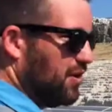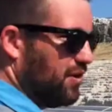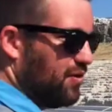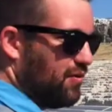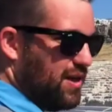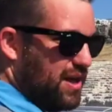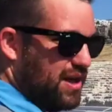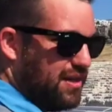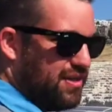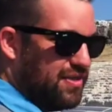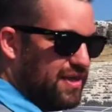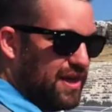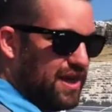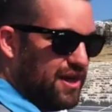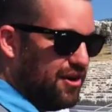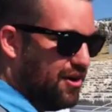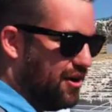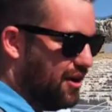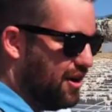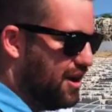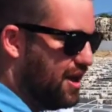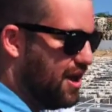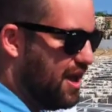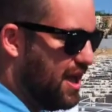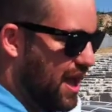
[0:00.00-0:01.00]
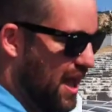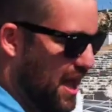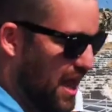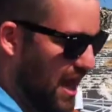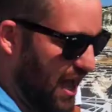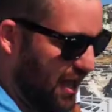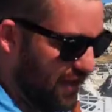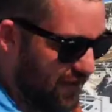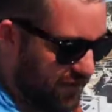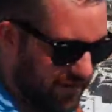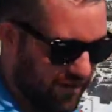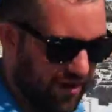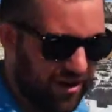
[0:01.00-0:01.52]
the Greek theater. And
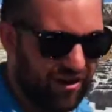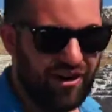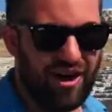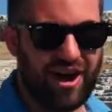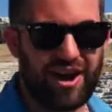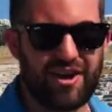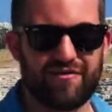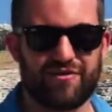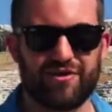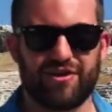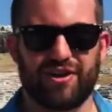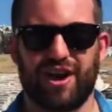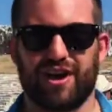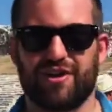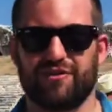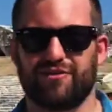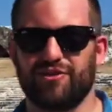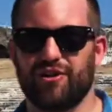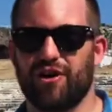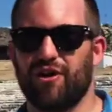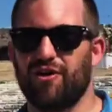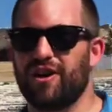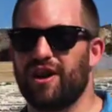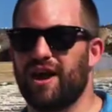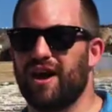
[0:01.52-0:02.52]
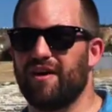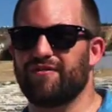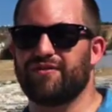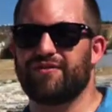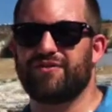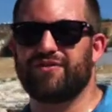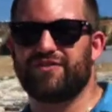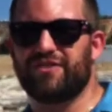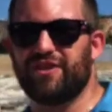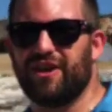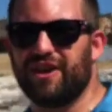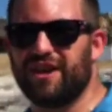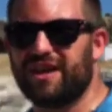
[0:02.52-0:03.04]
as a lot of you guys know and have
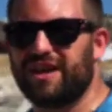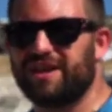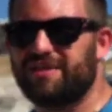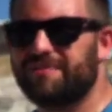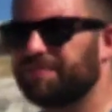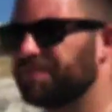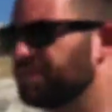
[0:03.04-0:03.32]
studied,